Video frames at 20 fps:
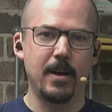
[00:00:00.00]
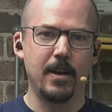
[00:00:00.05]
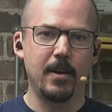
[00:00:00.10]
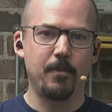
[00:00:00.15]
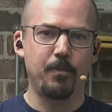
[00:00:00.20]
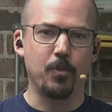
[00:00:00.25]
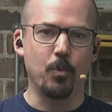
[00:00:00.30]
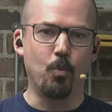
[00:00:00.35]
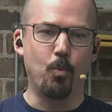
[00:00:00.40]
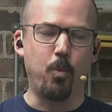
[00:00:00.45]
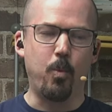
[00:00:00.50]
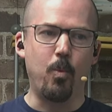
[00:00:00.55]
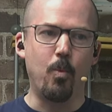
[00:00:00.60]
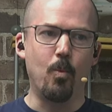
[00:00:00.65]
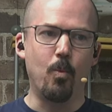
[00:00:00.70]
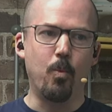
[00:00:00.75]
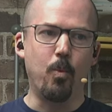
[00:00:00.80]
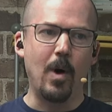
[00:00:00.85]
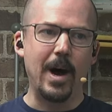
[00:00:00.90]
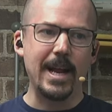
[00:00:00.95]
Yeah.
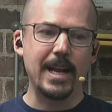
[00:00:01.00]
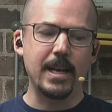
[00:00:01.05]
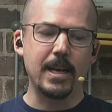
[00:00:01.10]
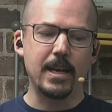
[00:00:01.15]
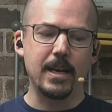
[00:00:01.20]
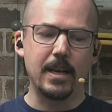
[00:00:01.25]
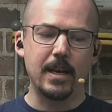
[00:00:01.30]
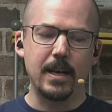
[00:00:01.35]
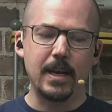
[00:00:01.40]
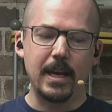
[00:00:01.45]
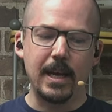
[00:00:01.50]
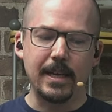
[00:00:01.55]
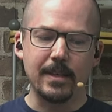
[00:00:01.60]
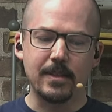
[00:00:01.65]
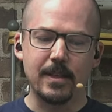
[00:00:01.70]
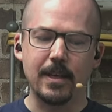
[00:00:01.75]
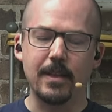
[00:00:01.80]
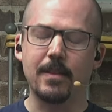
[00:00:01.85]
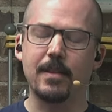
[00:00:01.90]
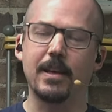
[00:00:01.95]
What is
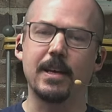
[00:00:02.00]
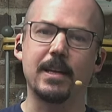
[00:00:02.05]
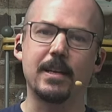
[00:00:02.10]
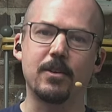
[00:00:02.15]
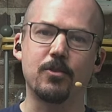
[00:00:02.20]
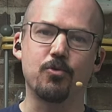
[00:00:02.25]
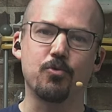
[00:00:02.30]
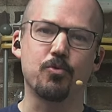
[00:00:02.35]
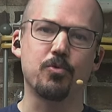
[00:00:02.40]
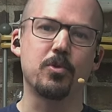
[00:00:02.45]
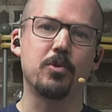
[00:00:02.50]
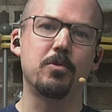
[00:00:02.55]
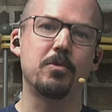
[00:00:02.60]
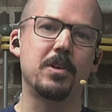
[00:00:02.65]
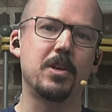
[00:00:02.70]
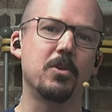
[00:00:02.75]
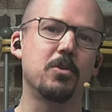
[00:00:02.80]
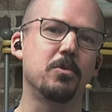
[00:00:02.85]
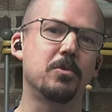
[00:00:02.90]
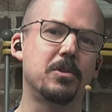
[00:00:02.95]
it that drew
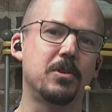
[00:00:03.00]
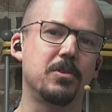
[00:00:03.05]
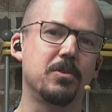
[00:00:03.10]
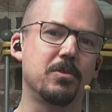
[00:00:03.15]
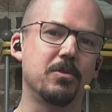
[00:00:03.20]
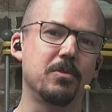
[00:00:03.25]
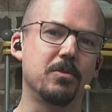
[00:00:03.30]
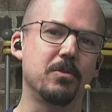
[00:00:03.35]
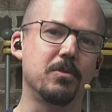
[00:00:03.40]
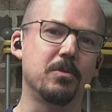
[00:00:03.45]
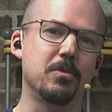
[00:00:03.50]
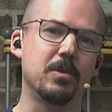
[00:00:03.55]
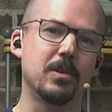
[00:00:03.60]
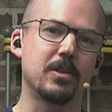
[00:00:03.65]
you to